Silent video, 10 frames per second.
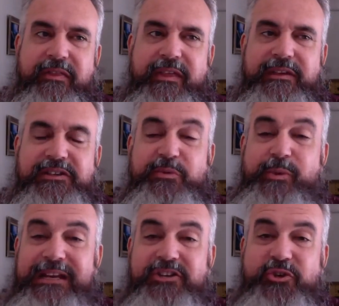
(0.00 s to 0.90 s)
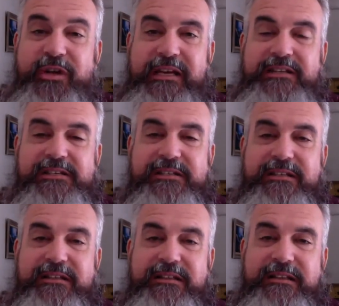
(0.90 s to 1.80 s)
the sweet
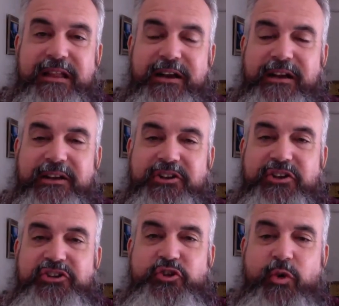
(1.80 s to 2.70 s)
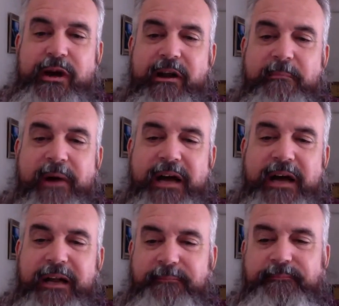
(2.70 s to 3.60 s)
treats that are going to destroy our
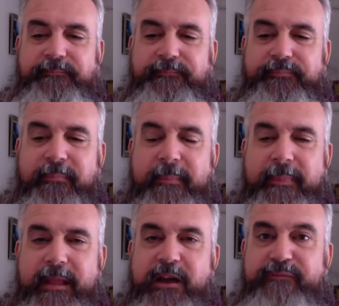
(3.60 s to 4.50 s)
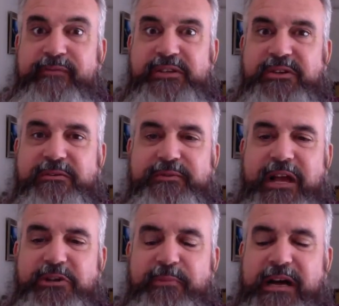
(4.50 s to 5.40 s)
body, our physical
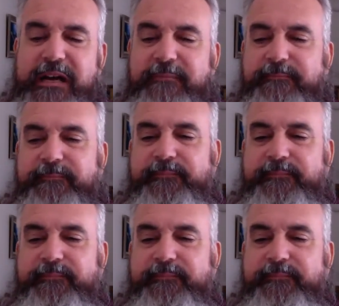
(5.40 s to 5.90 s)
flesh body.